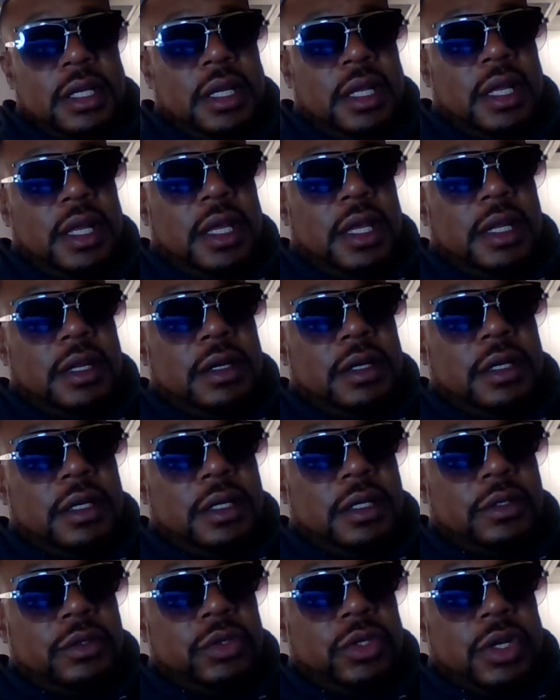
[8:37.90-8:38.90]
in
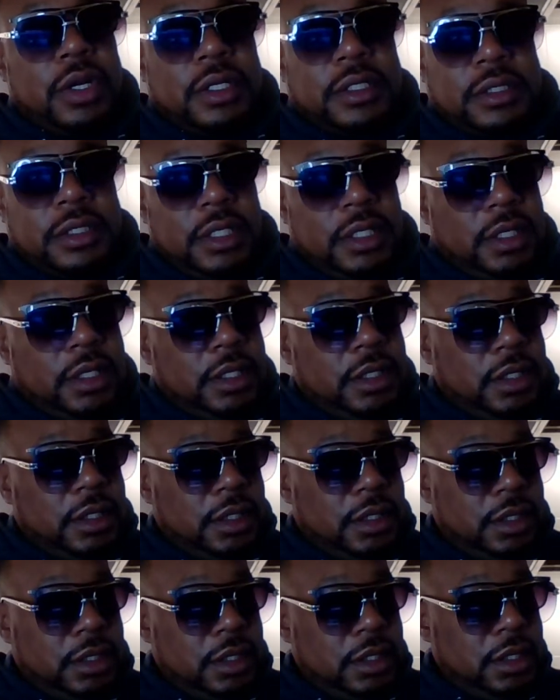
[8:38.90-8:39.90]
New York City,
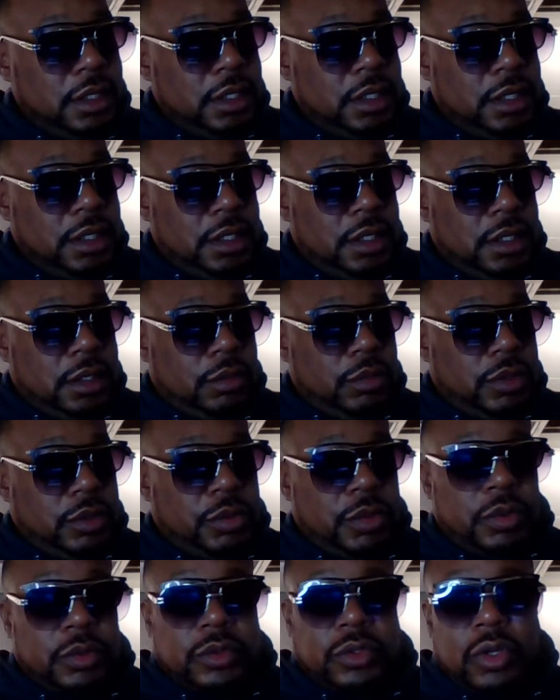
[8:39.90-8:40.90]
which we're
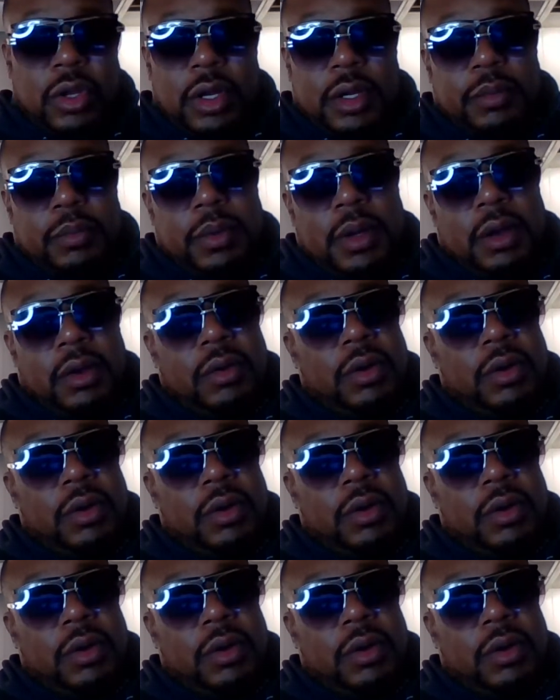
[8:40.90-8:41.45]
going to talk about.